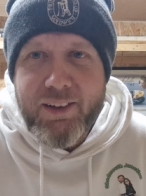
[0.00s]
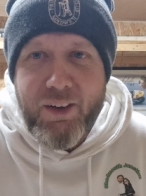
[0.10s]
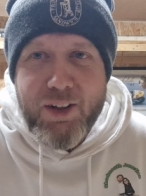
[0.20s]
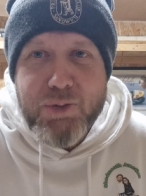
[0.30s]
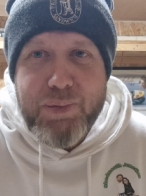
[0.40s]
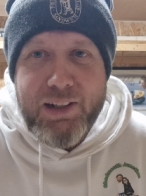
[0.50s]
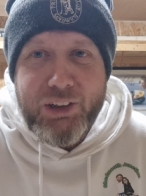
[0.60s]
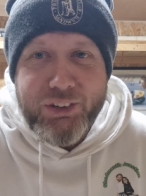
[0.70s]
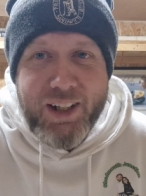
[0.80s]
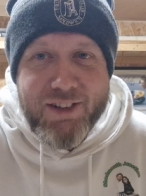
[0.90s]
high-speed
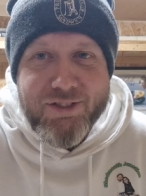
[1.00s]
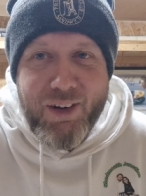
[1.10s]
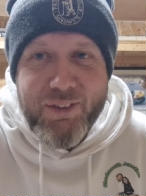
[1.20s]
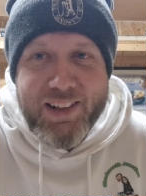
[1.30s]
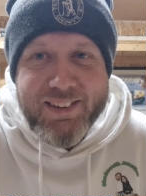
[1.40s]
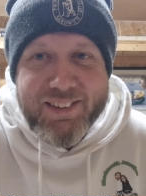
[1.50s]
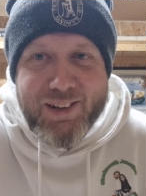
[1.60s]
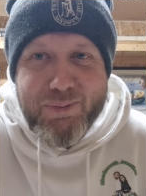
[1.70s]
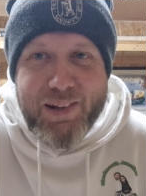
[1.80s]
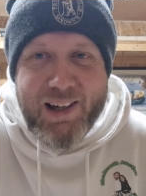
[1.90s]
train rolled into the
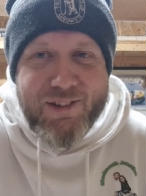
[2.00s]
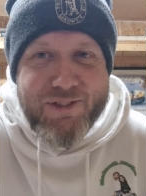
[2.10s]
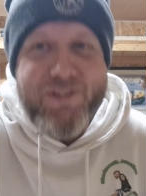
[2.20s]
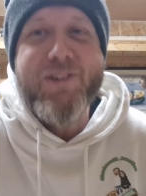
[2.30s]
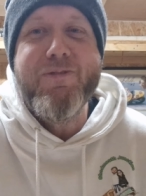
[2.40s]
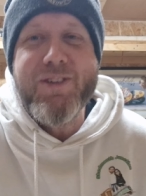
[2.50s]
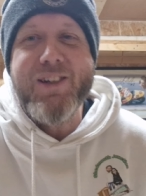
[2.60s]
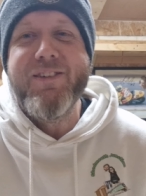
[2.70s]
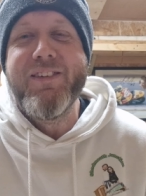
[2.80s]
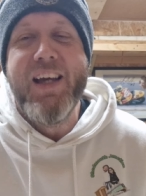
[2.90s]
platform.
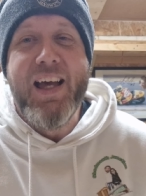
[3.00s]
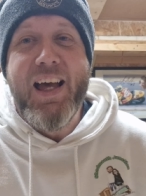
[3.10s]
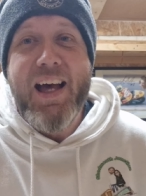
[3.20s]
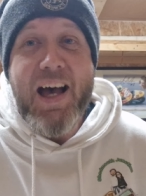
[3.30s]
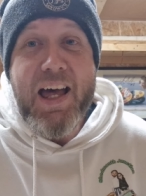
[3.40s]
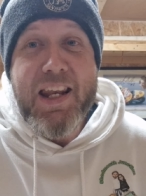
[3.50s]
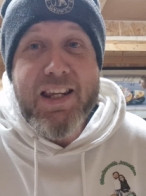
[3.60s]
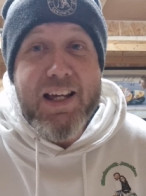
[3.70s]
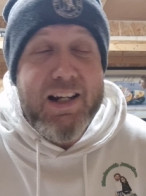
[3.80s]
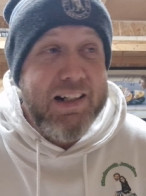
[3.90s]
So, and
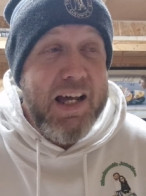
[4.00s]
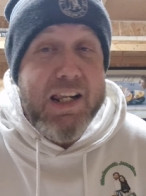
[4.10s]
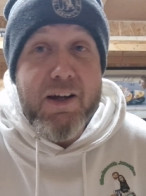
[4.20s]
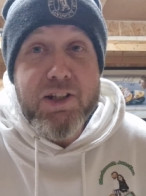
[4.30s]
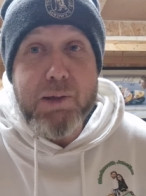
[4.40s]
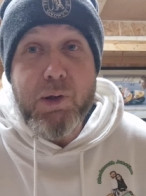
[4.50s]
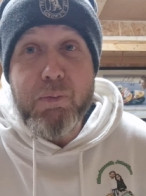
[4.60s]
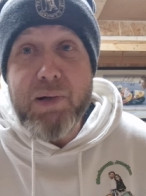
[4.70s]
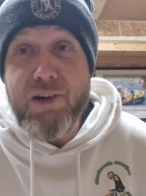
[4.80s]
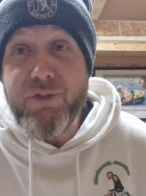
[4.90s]
uh, Clan Line's coming on
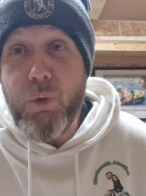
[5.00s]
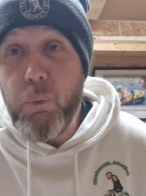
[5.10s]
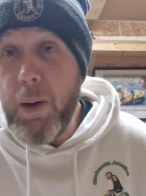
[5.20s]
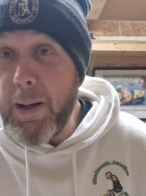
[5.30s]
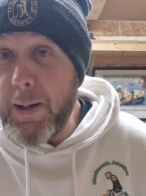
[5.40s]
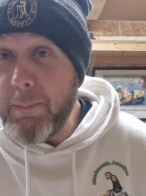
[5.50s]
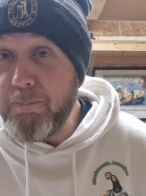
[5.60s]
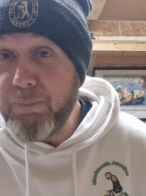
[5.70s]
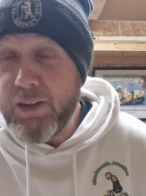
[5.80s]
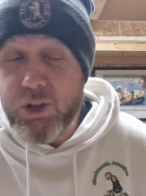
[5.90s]
platform one.
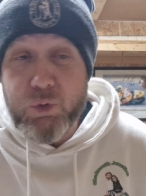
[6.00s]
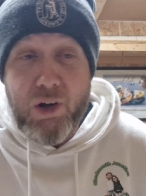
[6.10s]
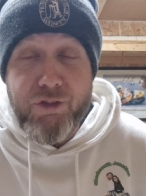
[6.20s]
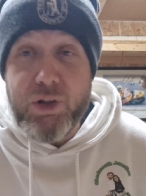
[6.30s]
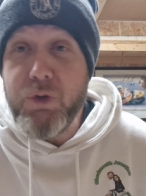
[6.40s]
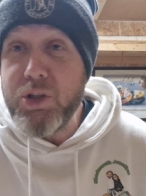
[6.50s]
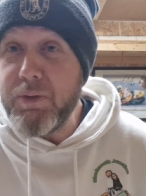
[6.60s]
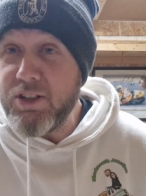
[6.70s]
So our view is going to be